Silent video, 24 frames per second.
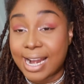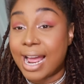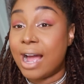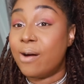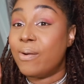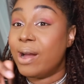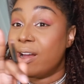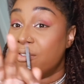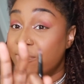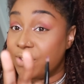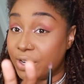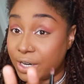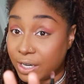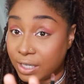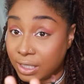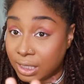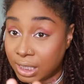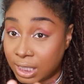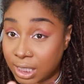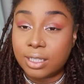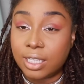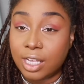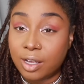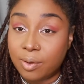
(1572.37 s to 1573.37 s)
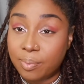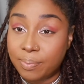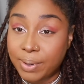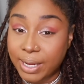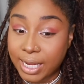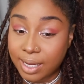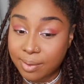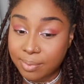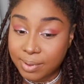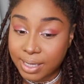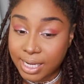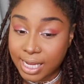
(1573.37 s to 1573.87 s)
However, the Lil
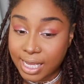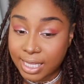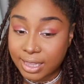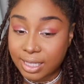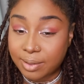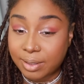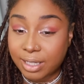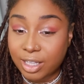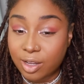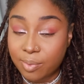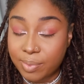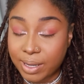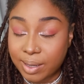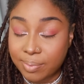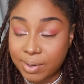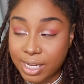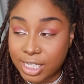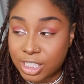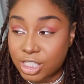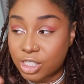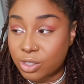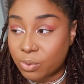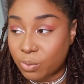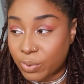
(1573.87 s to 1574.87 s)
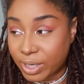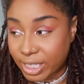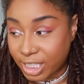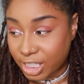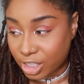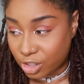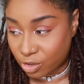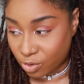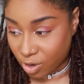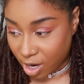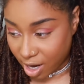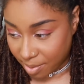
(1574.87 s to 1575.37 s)
Baby and
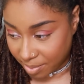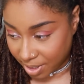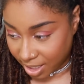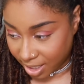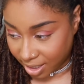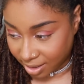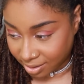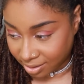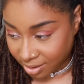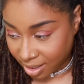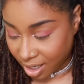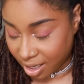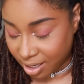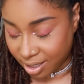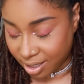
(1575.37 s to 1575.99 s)
Saweetie drama